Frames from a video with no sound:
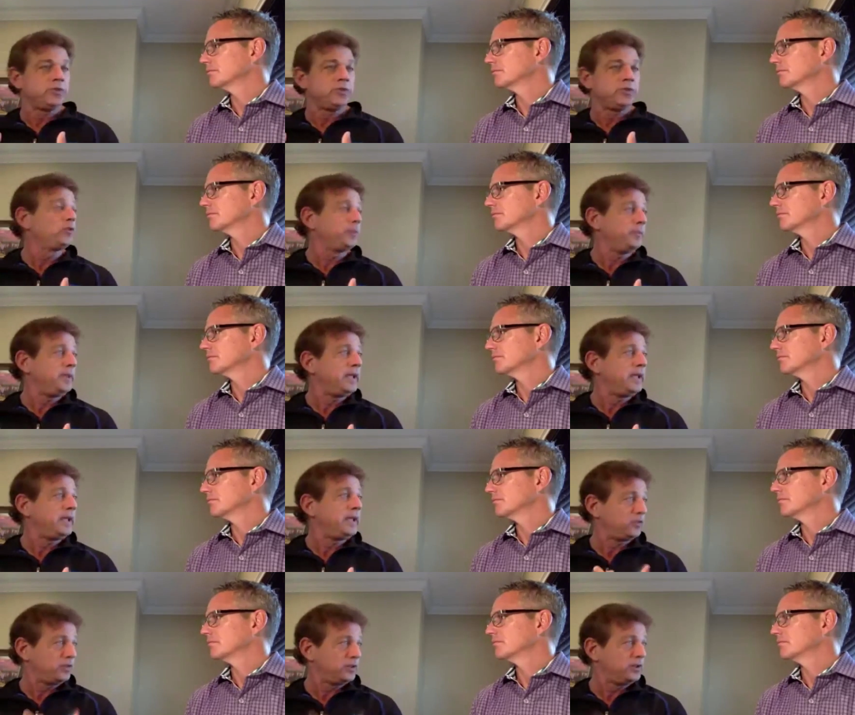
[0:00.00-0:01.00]
Speaker 1: told to me
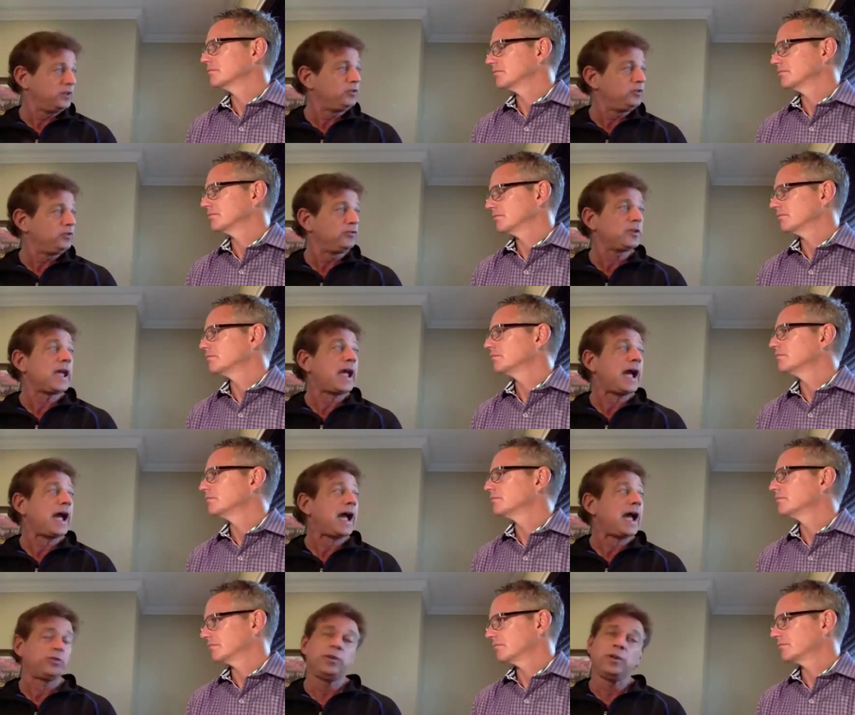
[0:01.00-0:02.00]
as a solution for the
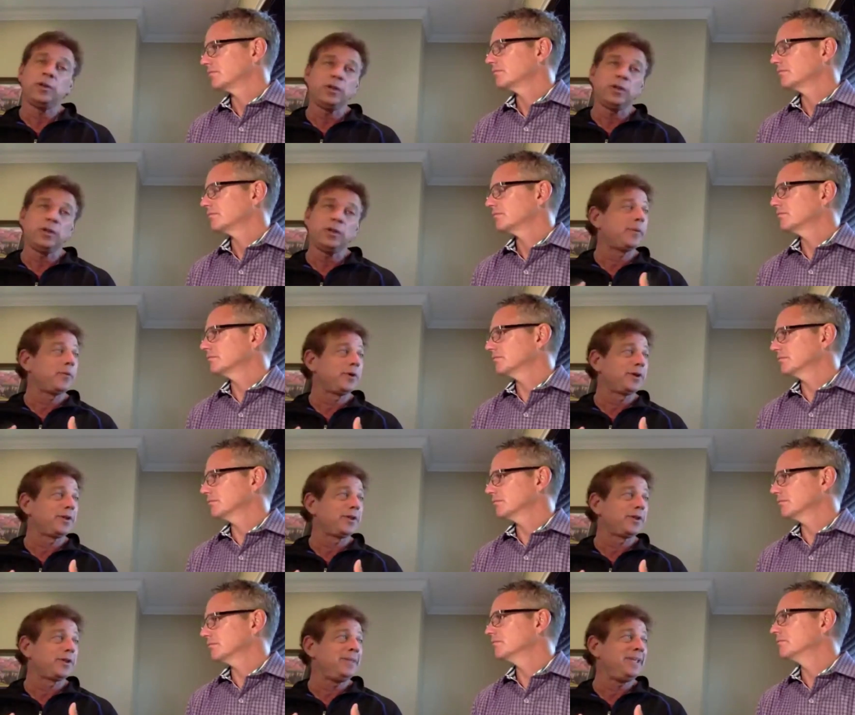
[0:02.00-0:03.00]
house. So no longer am I
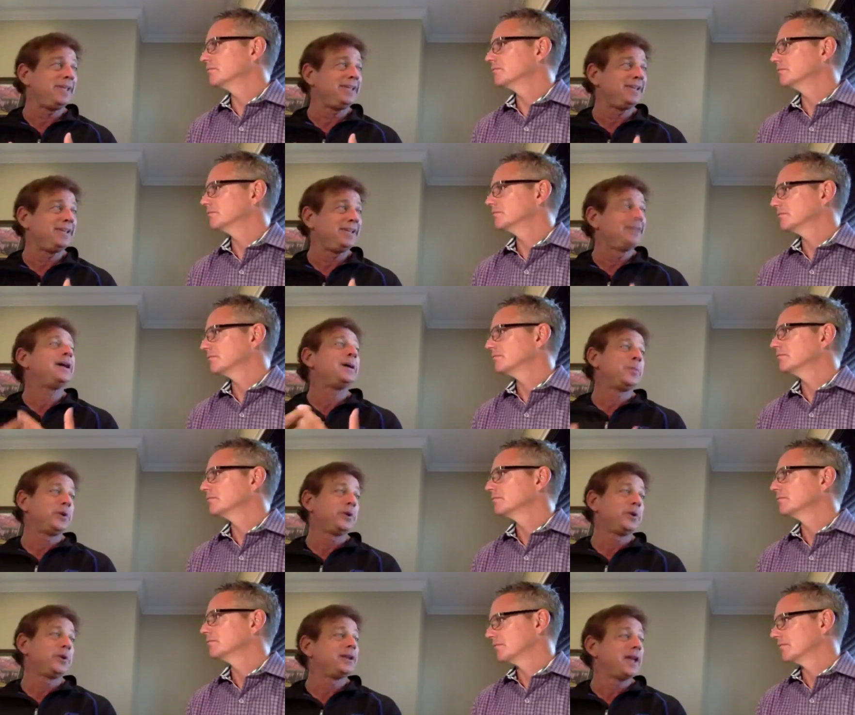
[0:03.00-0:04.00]
working on me. Now I'm
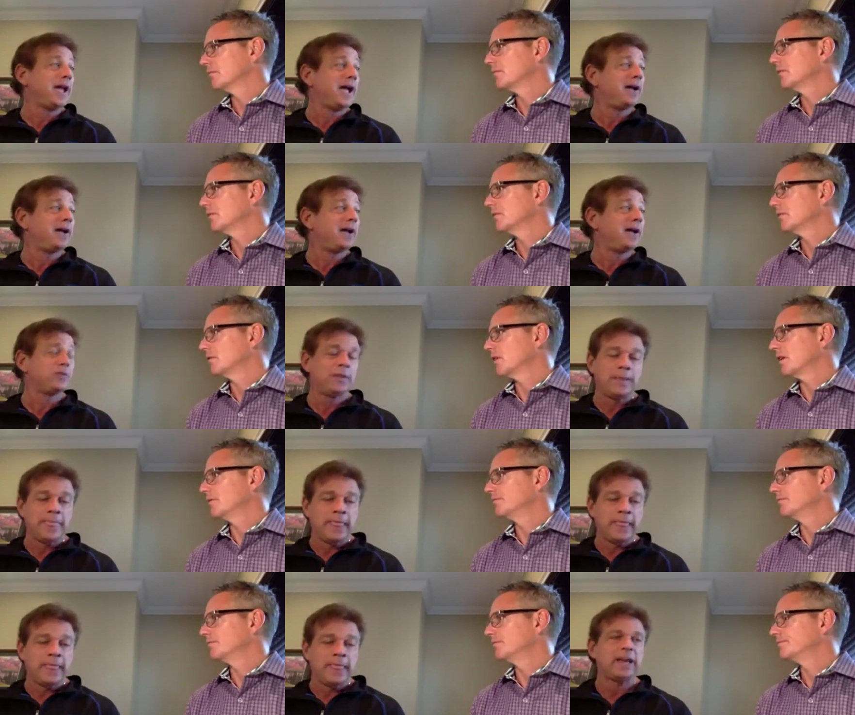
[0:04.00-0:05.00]
working on the house.
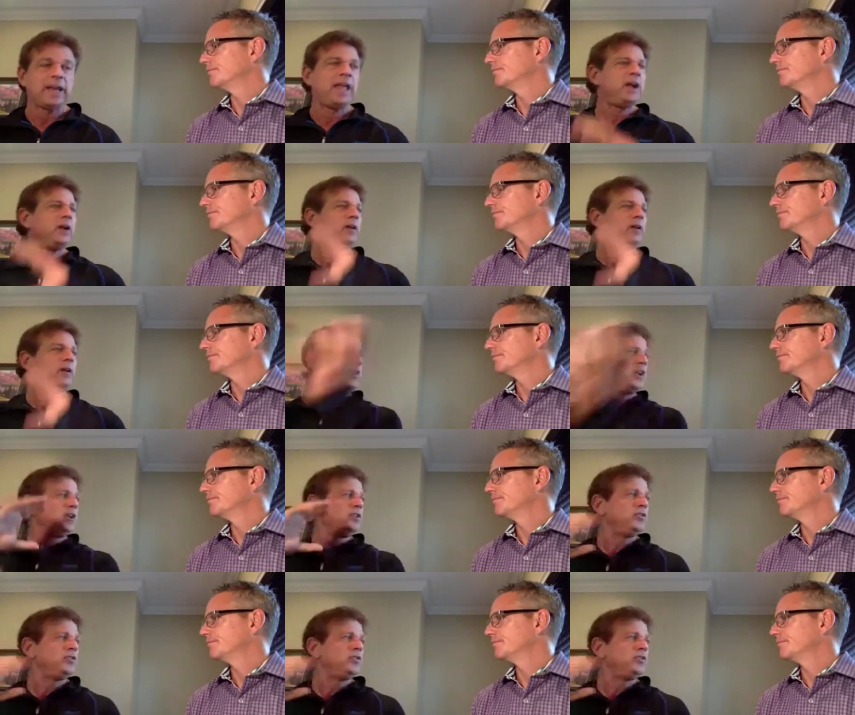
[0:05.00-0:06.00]
Right. I got an air
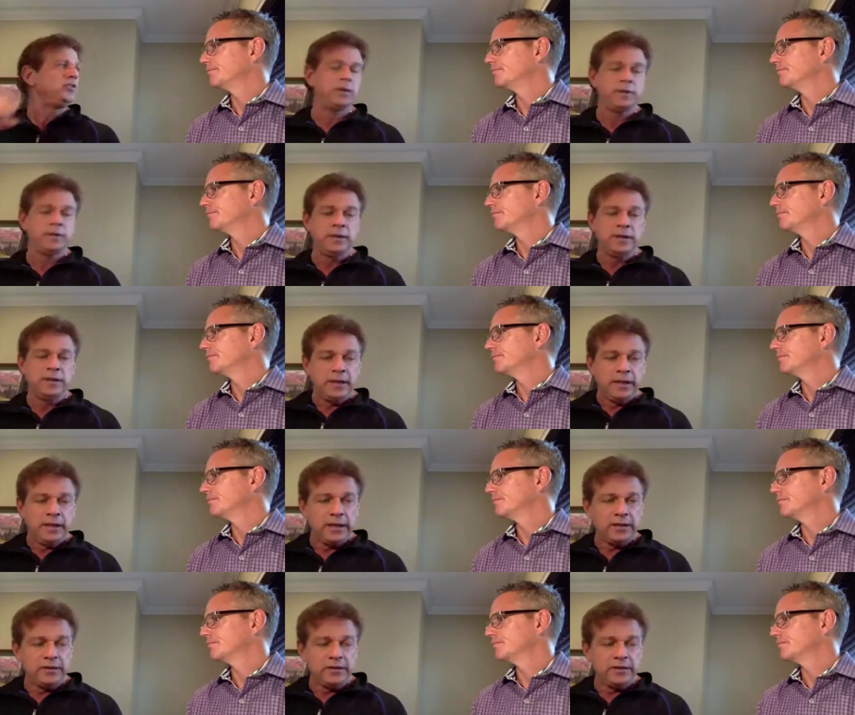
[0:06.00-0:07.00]
exchange unit.
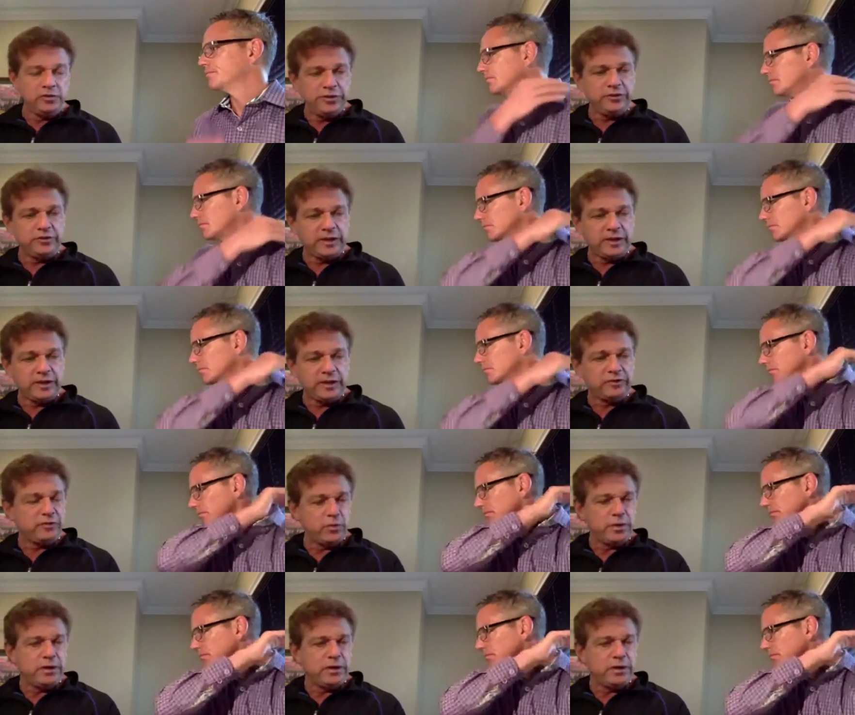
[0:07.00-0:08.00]
And the truth is, after
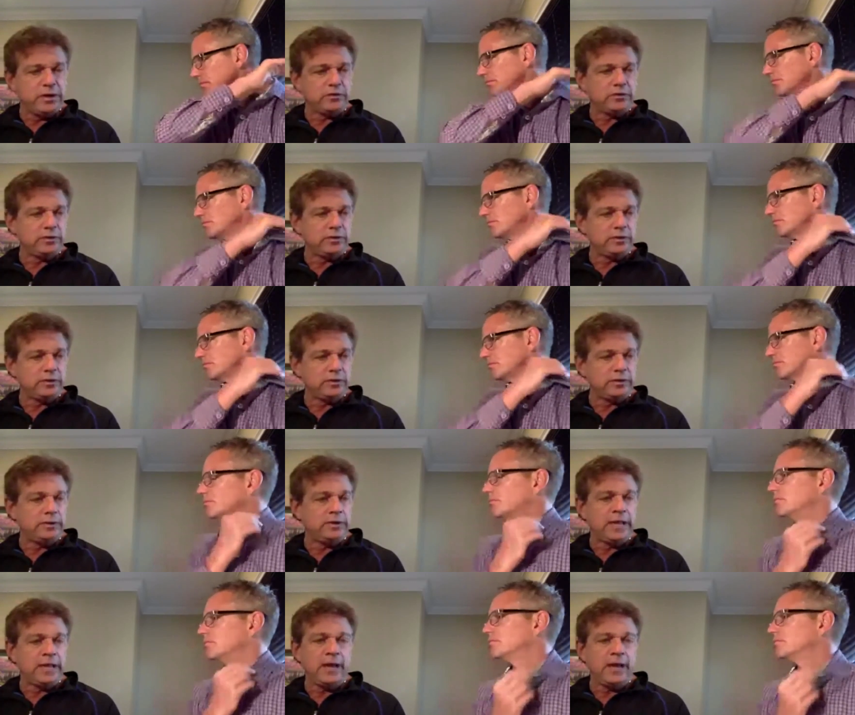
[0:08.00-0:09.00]
four years,
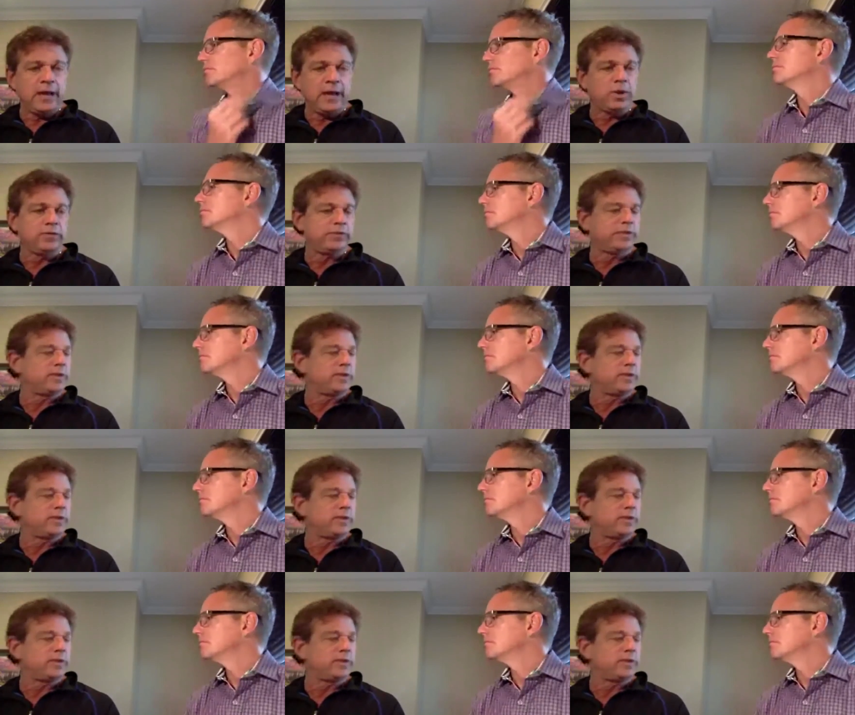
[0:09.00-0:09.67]
not one of